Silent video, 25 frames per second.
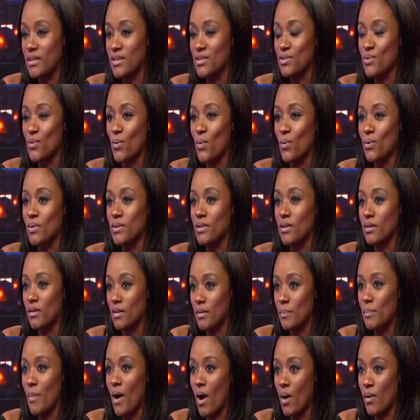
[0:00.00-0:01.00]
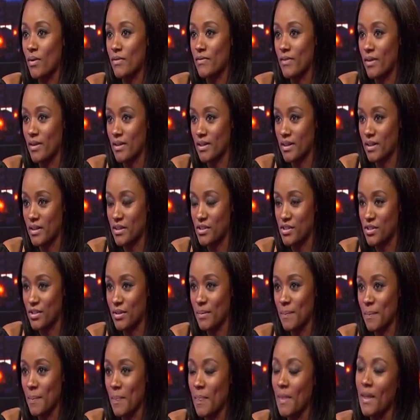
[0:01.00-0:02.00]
It's called Girl Power Foundation.